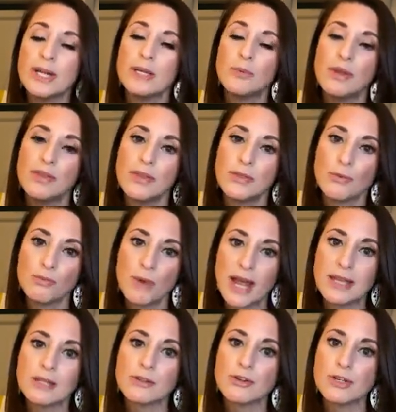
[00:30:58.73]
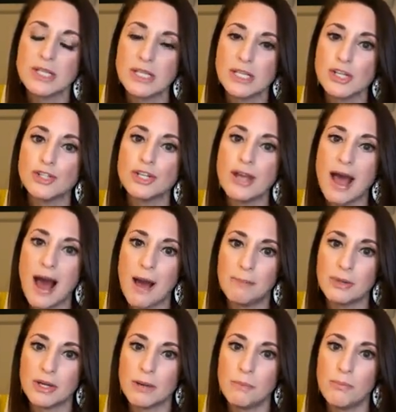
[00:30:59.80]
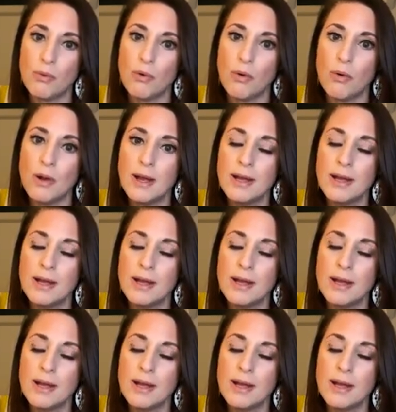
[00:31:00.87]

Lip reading: within the regular decision applicant pool.